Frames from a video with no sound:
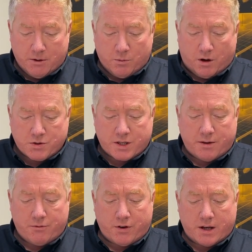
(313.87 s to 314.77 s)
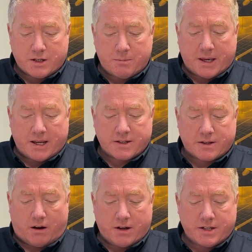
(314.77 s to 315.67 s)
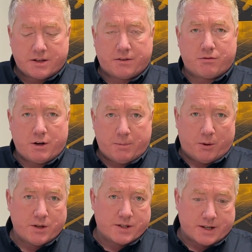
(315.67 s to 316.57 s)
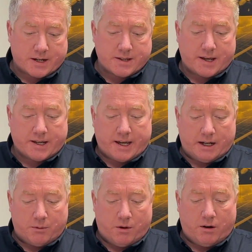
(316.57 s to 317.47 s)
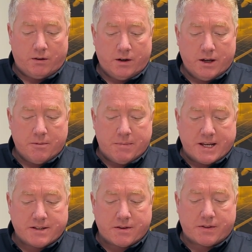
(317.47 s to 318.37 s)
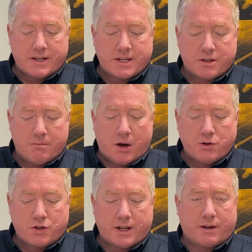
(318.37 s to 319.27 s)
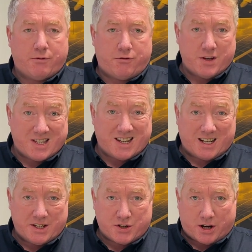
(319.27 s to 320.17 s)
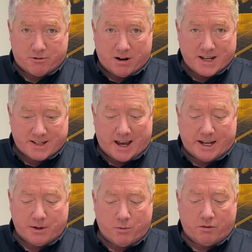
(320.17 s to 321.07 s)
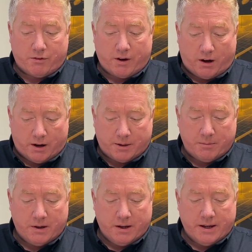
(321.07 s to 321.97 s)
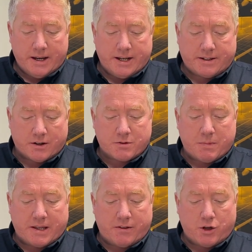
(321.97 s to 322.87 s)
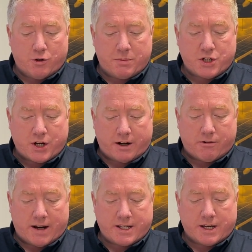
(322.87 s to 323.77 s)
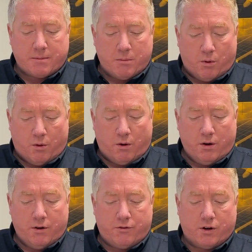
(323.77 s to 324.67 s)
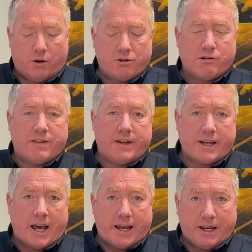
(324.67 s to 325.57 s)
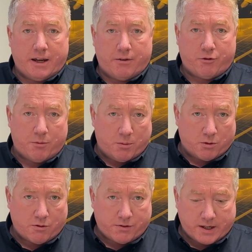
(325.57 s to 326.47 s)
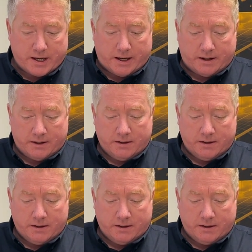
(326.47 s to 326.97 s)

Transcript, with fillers: Whilst the inverter being sized at 3.68 kilowatt means that this is the most it can physically generate at any one time, it does mean that you'll be generating more for longer in the day and for more of the year